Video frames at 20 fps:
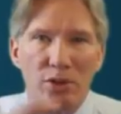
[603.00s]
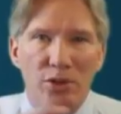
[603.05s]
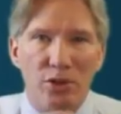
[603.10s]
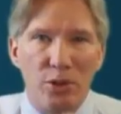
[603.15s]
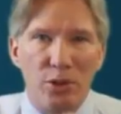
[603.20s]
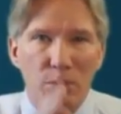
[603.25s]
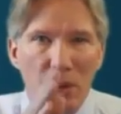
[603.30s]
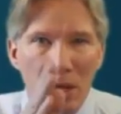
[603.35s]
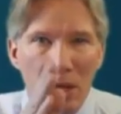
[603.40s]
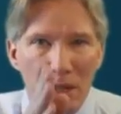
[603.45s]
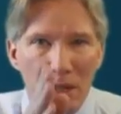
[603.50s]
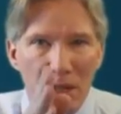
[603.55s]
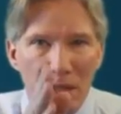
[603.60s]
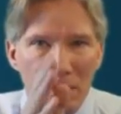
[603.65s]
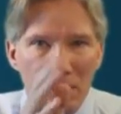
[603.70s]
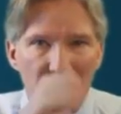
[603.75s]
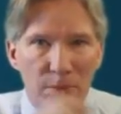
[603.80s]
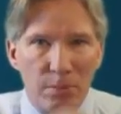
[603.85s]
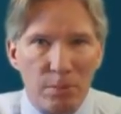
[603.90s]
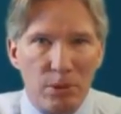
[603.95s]
to
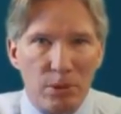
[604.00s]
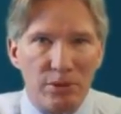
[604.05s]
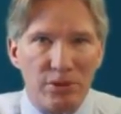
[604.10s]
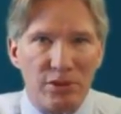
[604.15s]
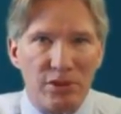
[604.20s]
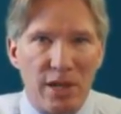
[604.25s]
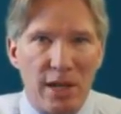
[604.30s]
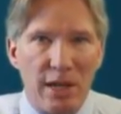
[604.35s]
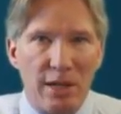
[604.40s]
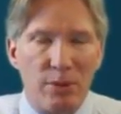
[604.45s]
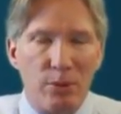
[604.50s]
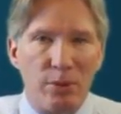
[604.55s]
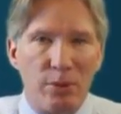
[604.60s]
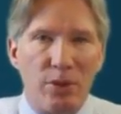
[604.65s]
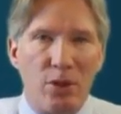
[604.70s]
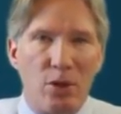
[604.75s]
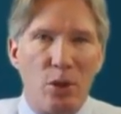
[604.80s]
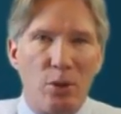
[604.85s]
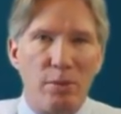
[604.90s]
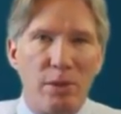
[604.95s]
hit the bullseye with
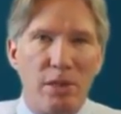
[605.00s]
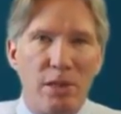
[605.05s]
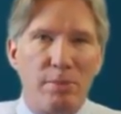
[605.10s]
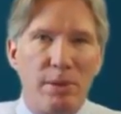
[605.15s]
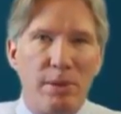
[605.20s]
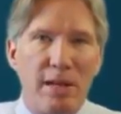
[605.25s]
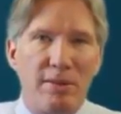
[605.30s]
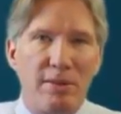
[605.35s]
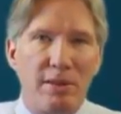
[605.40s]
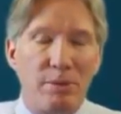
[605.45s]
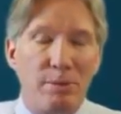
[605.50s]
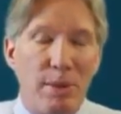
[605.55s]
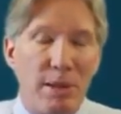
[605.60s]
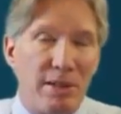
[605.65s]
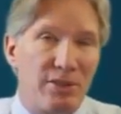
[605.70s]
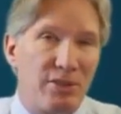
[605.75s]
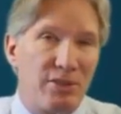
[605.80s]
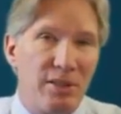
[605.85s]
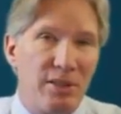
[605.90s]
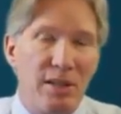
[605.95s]
the homeopathic
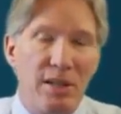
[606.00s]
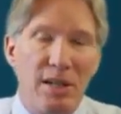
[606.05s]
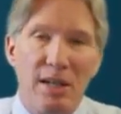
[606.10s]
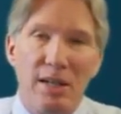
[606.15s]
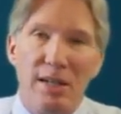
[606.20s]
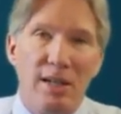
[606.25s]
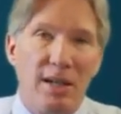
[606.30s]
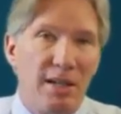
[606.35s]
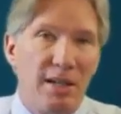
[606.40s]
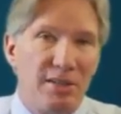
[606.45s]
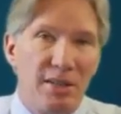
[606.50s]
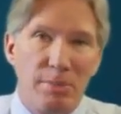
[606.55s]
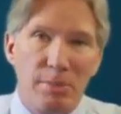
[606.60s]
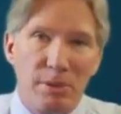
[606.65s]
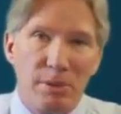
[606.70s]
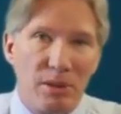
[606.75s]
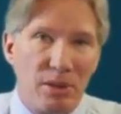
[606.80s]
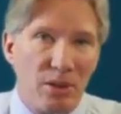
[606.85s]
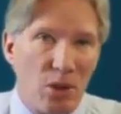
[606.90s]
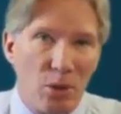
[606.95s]
medicine. A
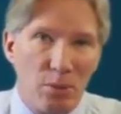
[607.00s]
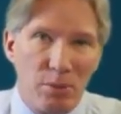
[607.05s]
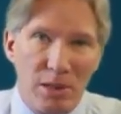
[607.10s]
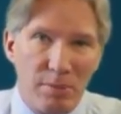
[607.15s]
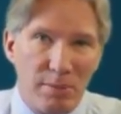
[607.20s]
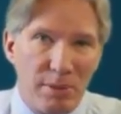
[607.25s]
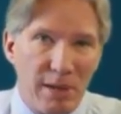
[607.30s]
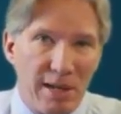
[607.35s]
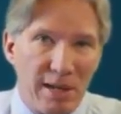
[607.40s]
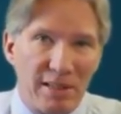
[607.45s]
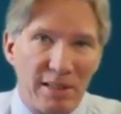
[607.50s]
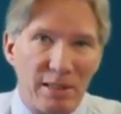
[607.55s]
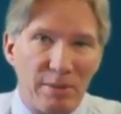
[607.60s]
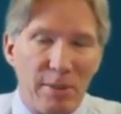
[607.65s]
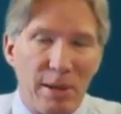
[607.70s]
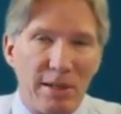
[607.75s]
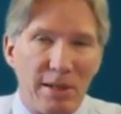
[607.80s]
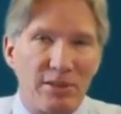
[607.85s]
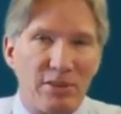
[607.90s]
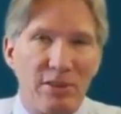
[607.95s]
typical homeopathic
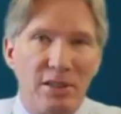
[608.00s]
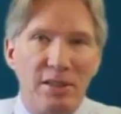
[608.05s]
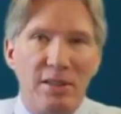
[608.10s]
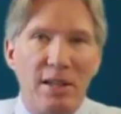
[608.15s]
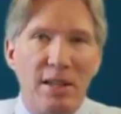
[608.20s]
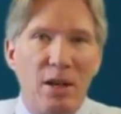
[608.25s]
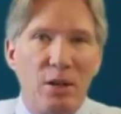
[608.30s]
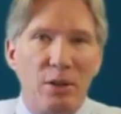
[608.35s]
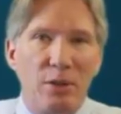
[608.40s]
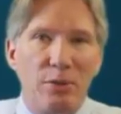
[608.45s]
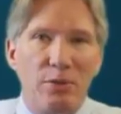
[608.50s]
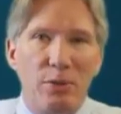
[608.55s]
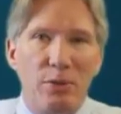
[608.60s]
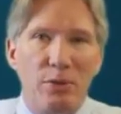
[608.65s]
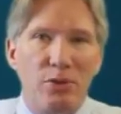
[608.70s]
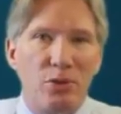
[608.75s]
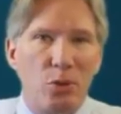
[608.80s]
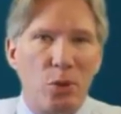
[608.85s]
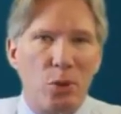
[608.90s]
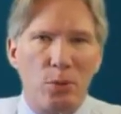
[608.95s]
medicine at the health food
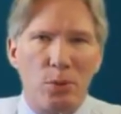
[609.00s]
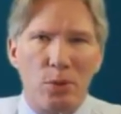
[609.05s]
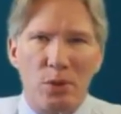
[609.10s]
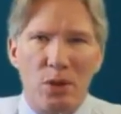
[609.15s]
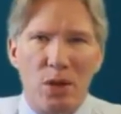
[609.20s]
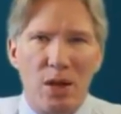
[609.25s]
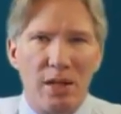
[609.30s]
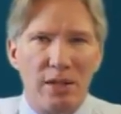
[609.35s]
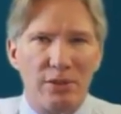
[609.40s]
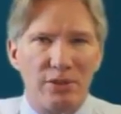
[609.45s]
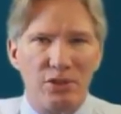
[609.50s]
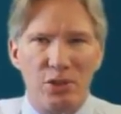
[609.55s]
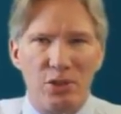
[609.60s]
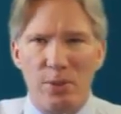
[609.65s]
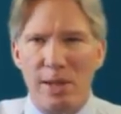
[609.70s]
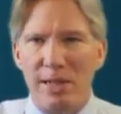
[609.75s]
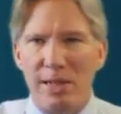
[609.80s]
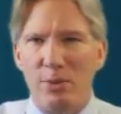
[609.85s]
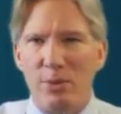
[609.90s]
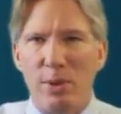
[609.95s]
store will cost
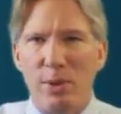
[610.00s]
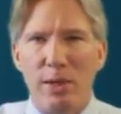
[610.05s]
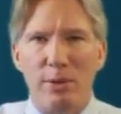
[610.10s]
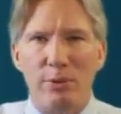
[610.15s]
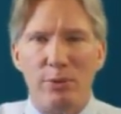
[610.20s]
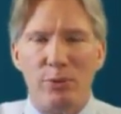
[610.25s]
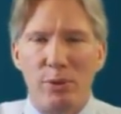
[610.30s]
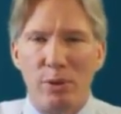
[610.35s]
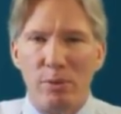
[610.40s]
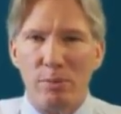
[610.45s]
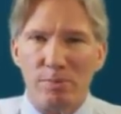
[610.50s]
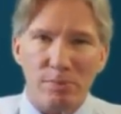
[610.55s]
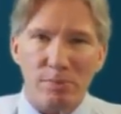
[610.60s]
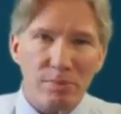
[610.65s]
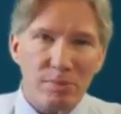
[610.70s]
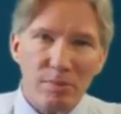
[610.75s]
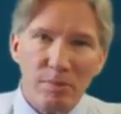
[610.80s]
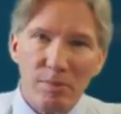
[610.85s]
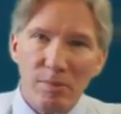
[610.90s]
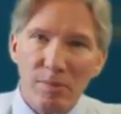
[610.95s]
you anywhere from
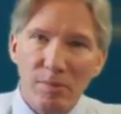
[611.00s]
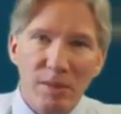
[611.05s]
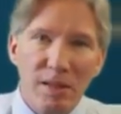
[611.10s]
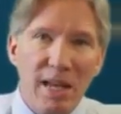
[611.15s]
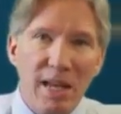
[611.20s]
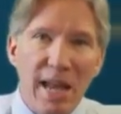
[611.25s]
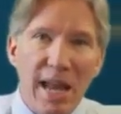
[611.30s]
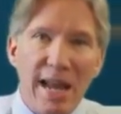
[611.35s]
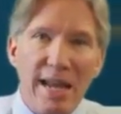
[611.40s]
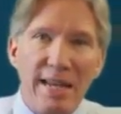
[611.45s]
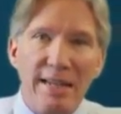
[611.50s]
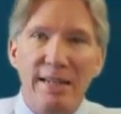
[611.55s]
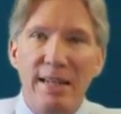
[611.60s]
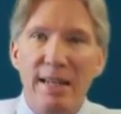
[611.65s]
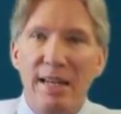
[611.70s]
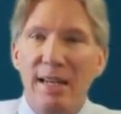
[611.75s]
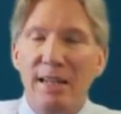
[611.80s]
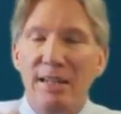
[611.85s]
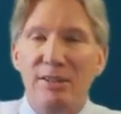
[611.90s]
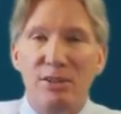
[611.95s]
$8
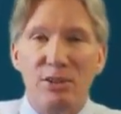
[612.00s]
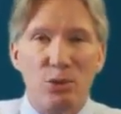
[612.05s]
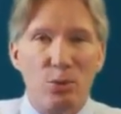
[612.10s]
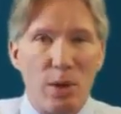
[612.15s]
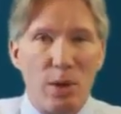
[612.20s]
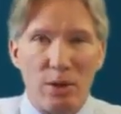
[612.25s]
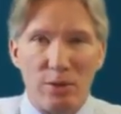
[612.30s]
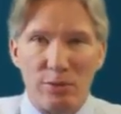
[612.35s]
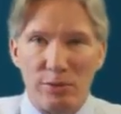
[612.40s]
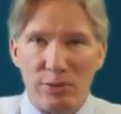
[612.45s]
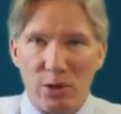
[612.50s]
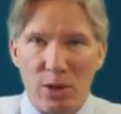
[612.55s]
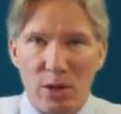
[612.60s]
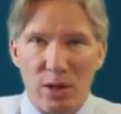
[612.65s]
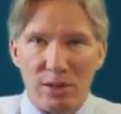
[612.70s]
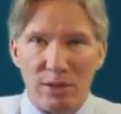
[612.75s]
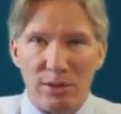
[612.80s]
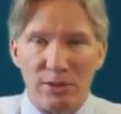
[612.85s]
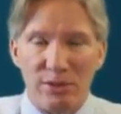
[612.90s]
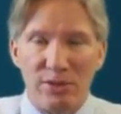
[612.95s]
to
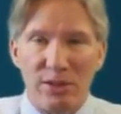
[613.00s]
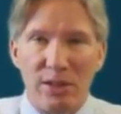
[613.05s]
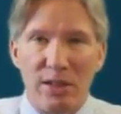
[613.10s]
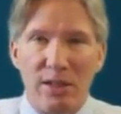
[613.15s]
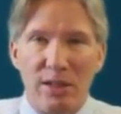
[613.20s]
$12.